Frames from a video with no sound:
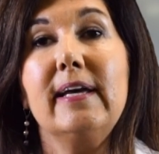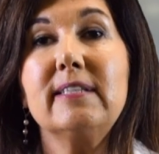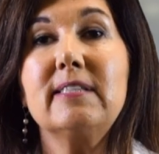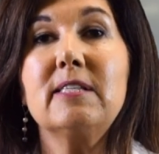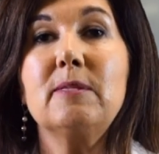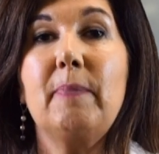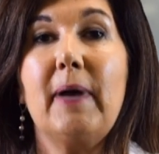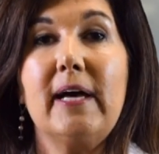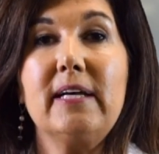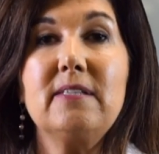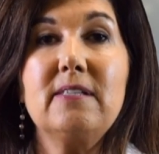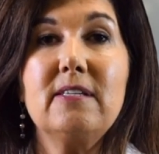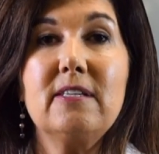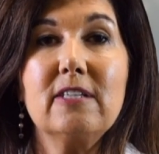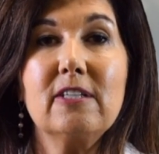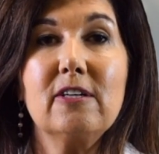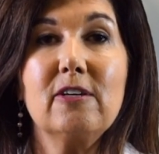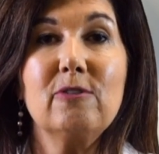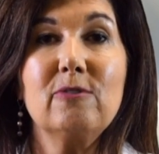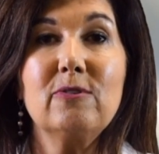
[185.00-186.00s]
it's best
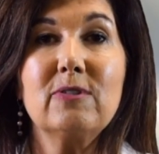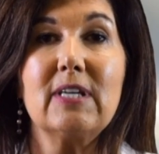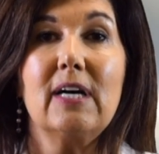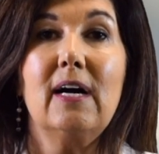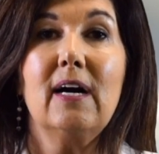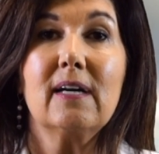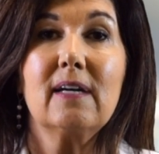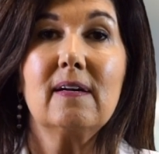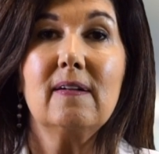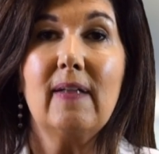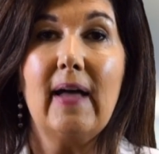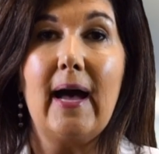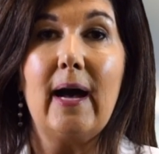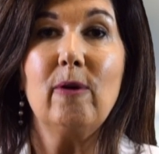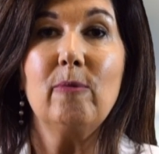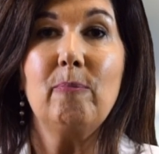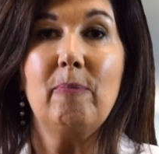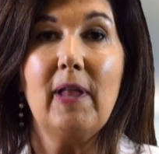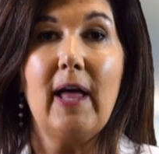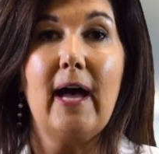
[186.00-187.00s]
to use a
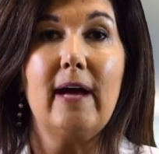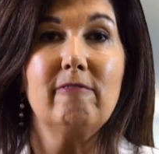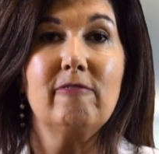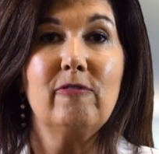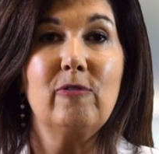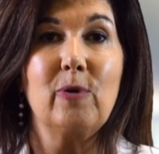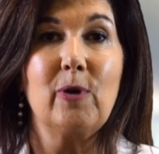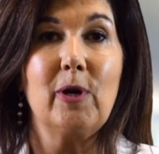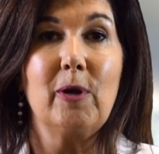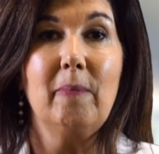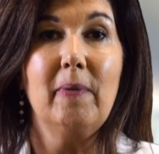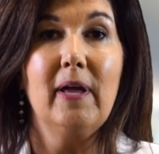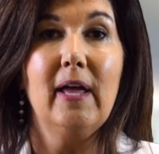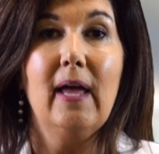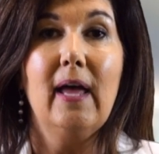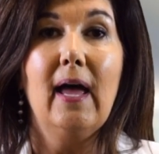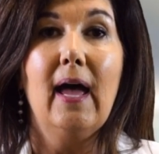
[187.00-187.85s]
cloud platform